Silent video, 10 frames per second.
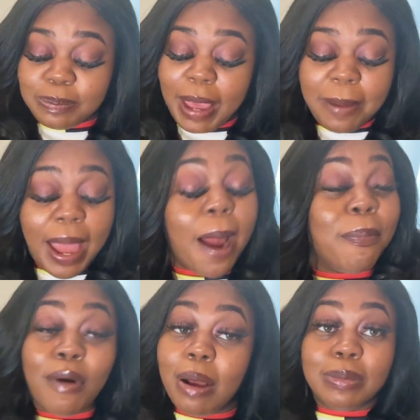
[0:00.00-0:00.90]
baby, I
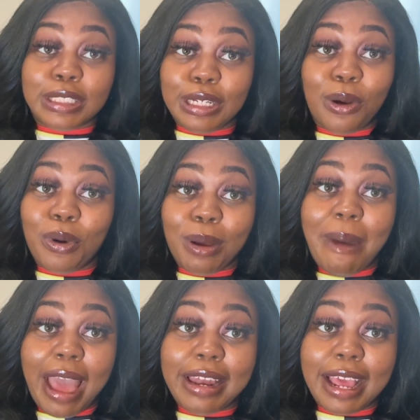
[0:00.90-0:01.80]
promise it don't come
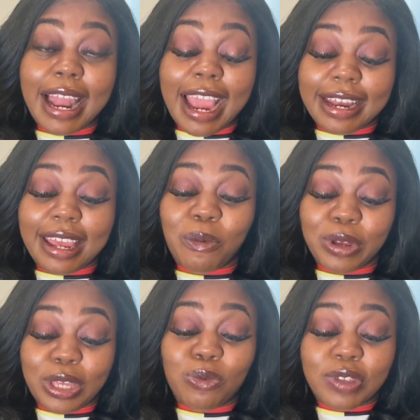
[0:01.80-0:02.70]
out there like that
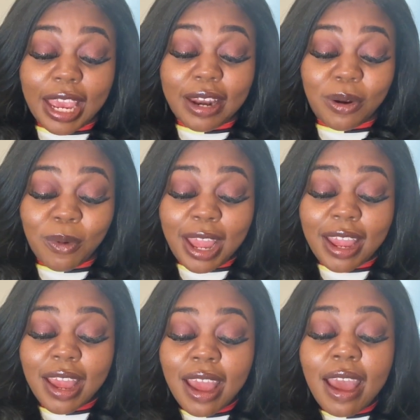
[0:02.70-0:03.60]
when you saying it, okay?